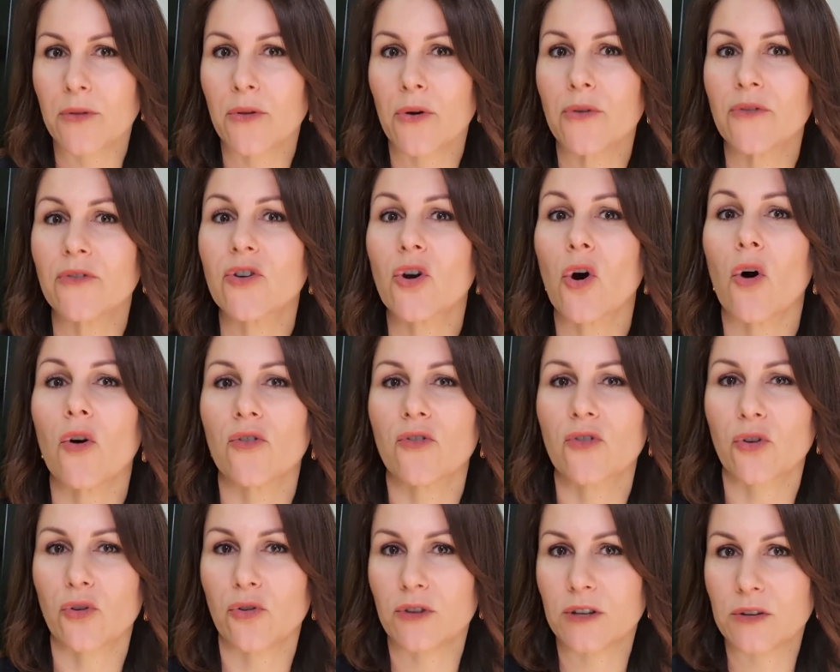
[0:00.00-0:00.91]
Those
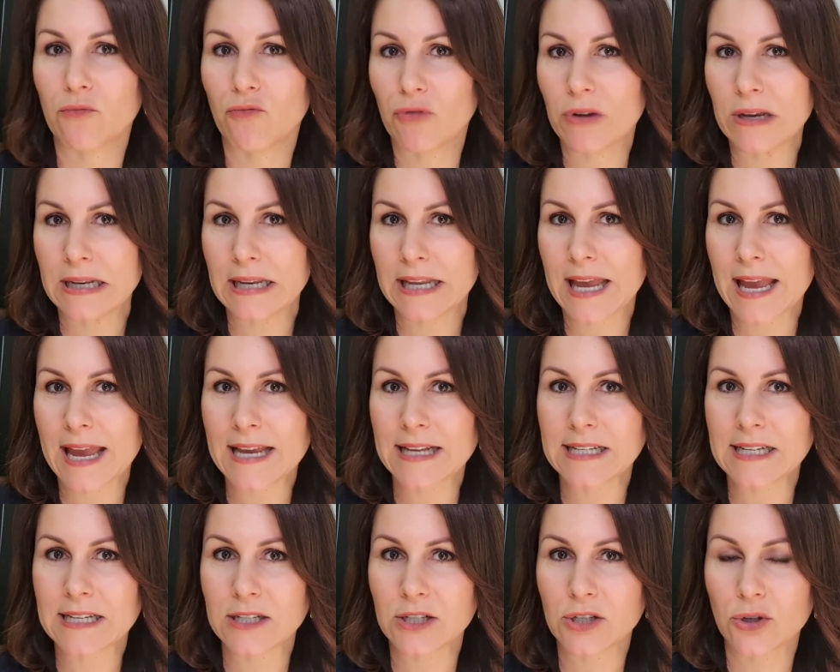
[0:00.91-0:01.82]
costs could really
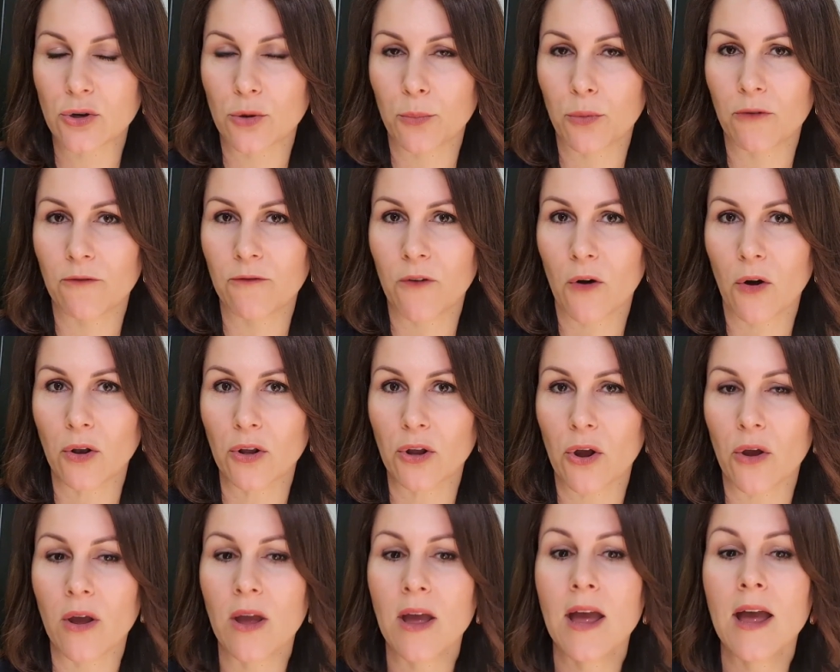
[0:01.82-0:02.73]
eat into your
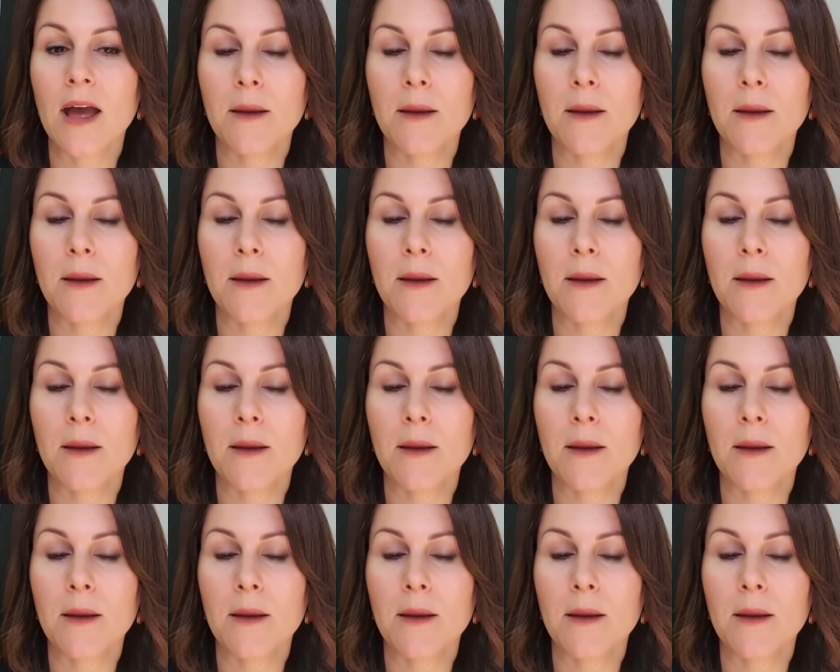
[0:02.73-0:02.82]
portfolio.